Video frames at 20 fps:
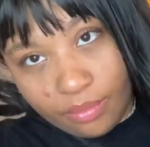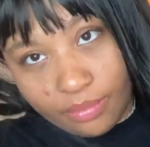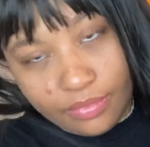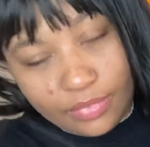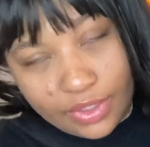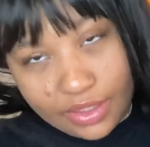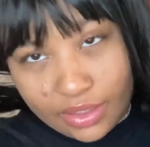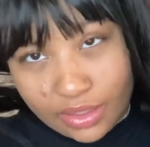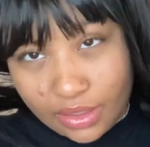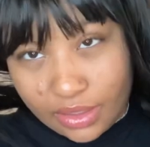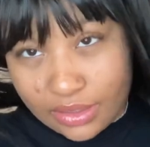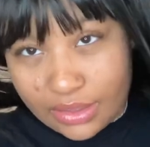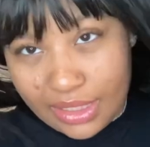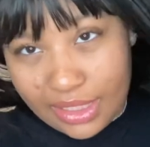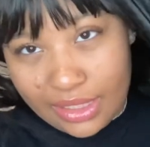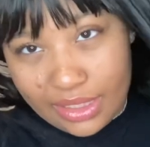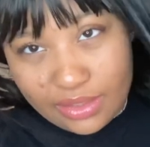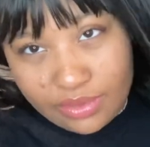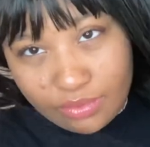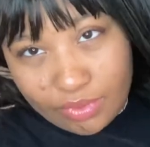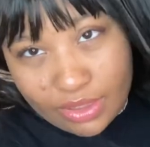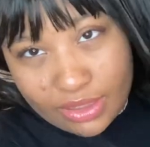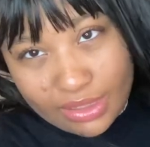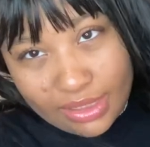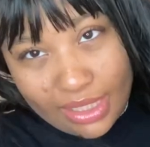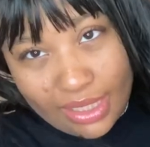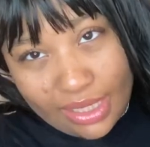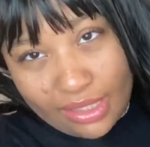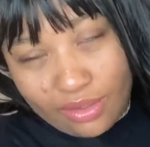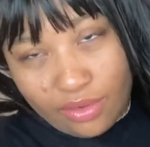There are days where it's
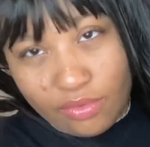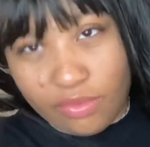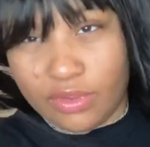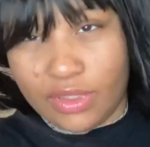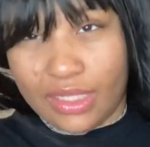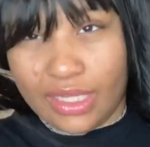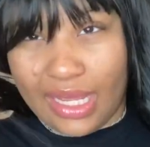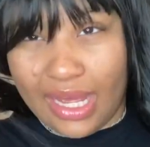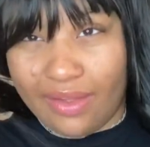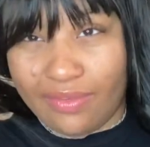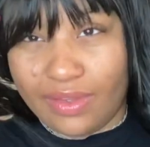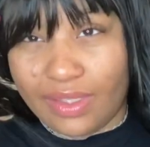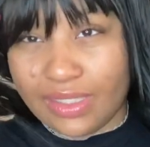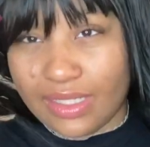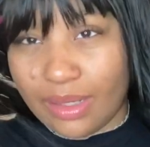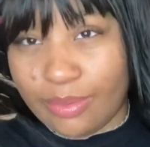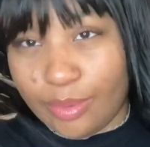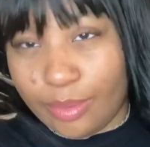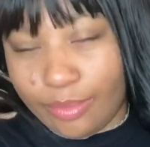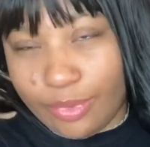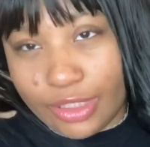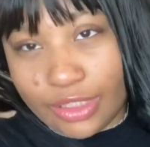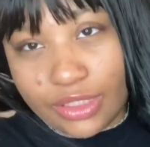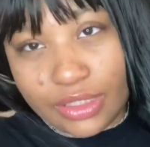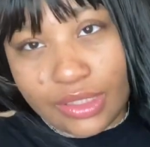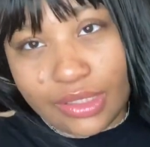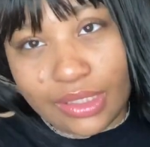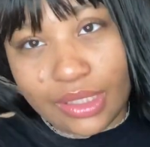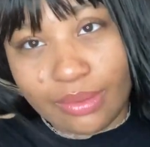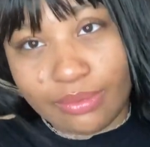like I don't really have the time to brush
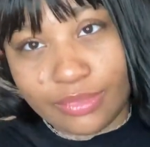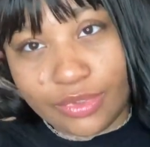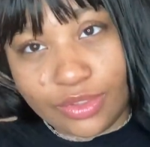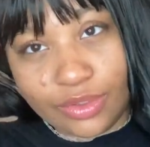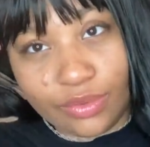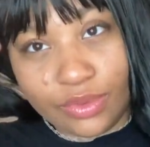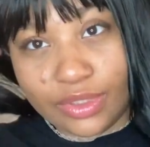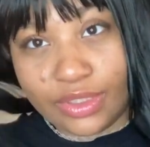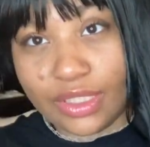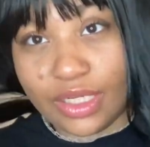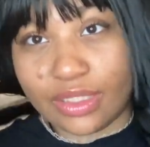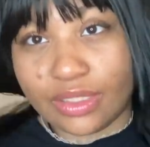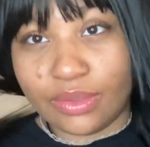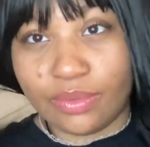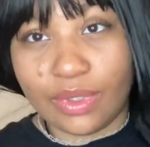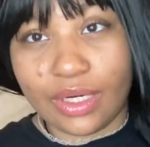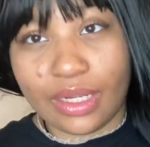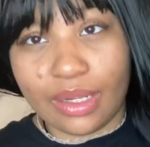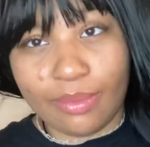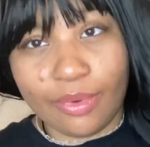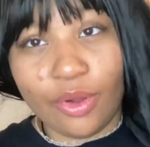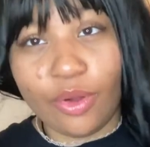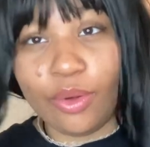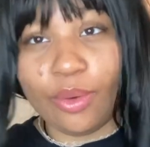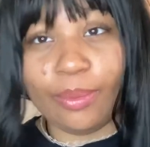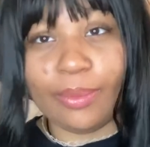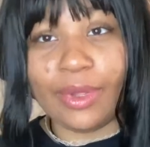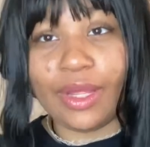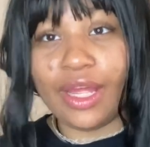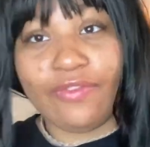it. I'm too exhausted when I come
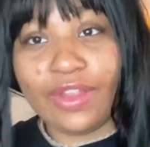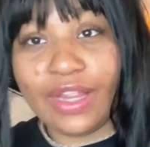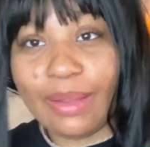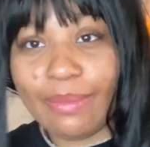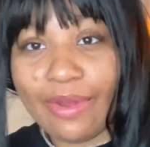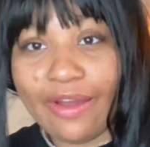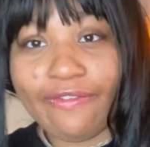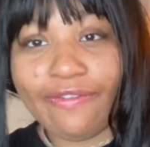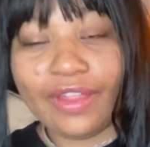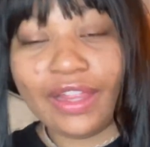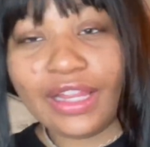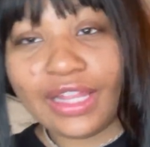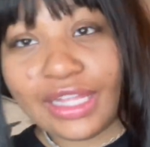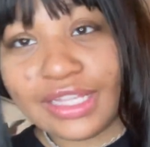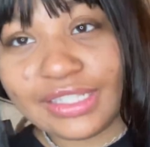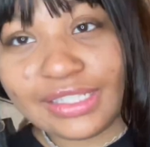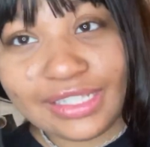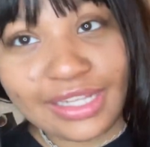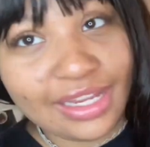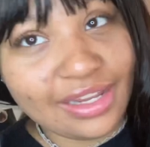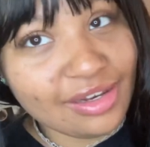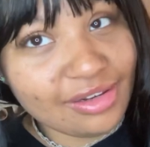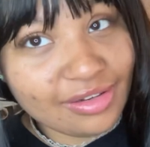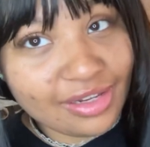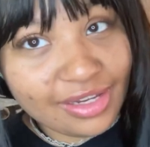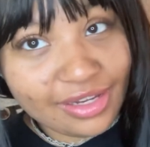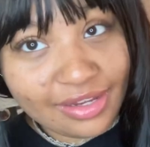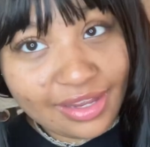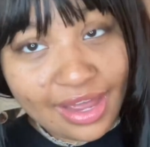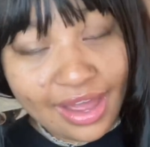home. Feeling my feelings and
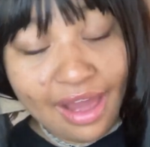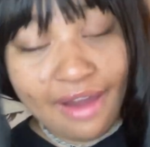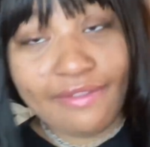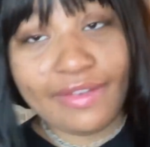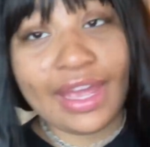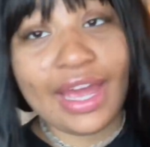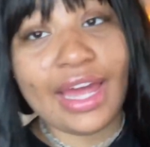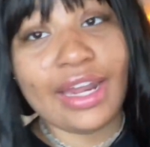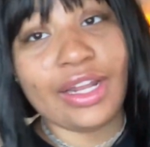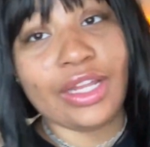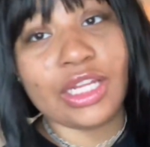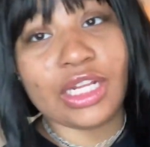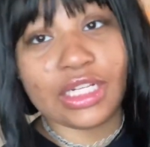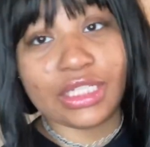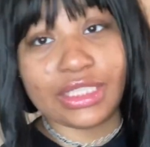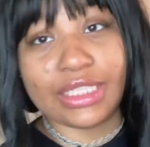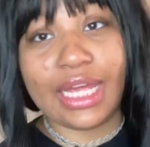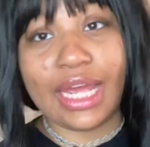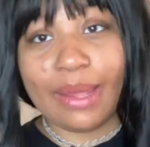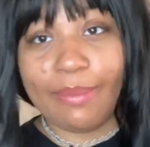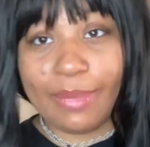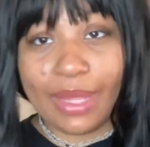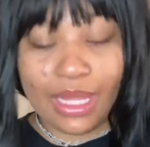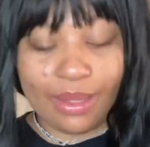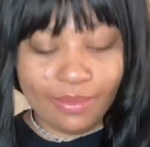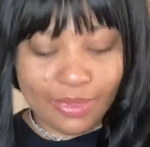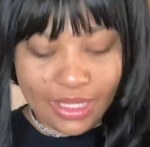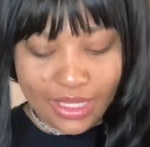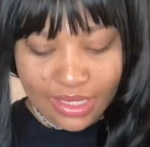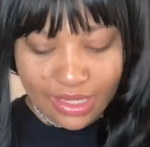having had a long day,
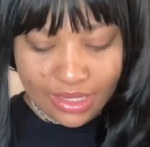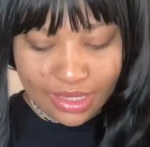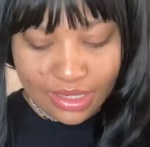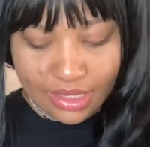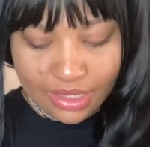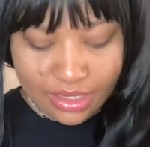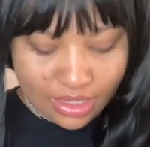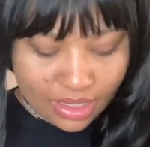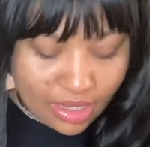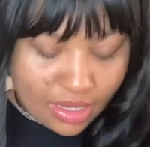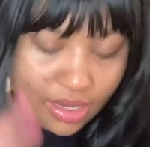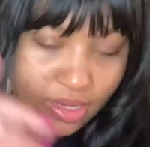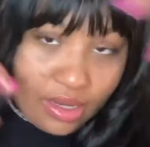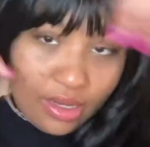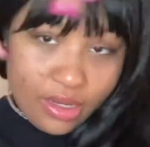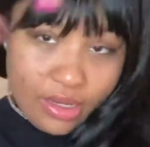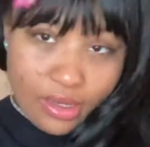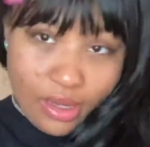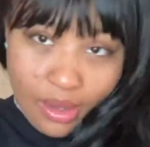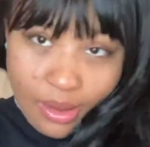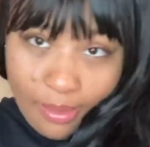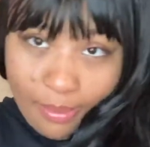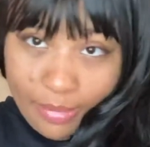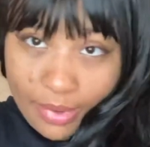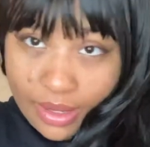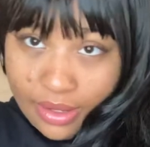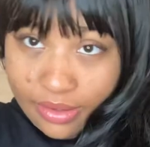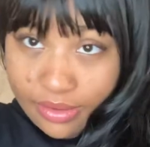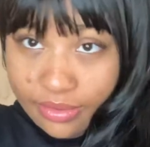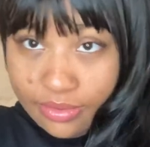maybe. Of
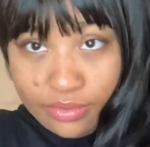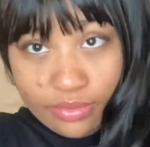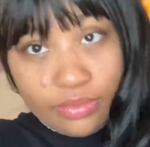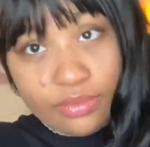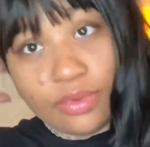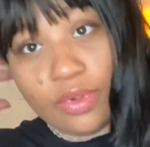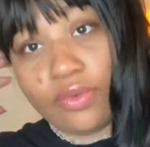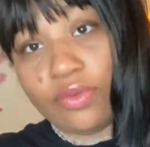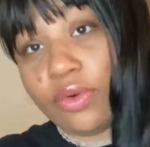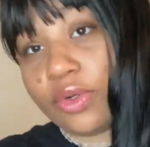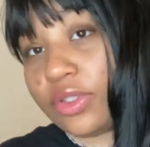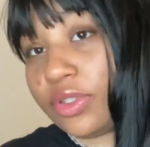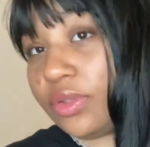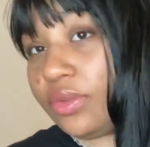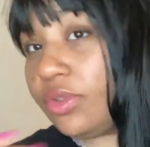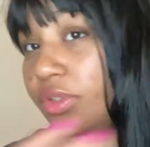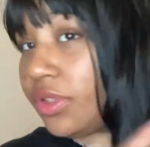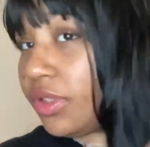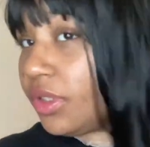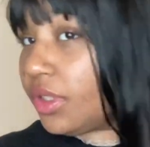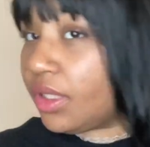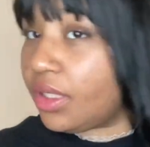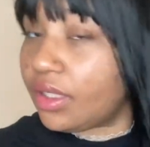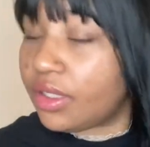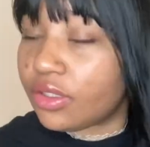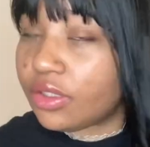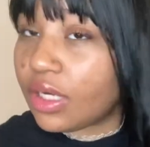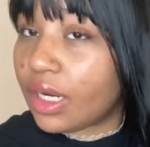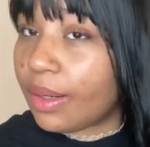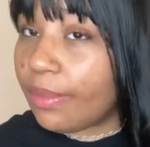course, you
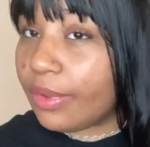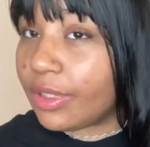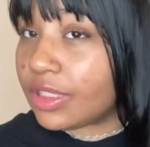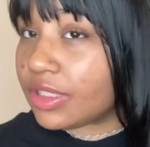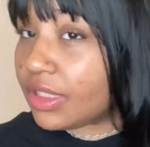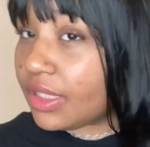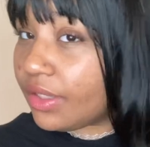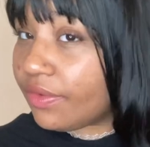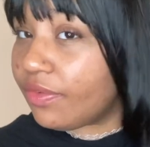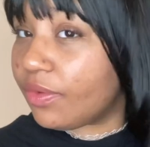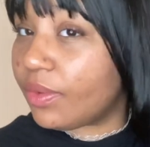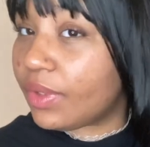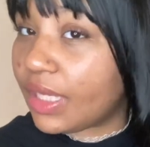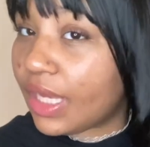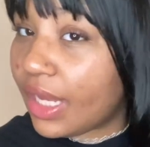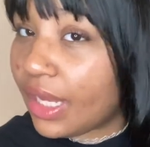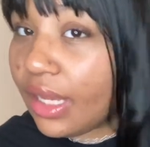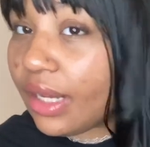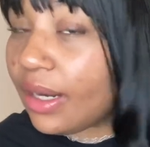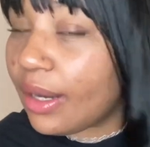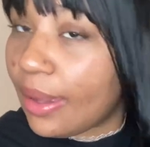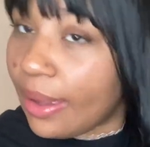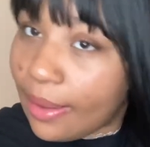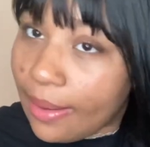should try to brush it if you can.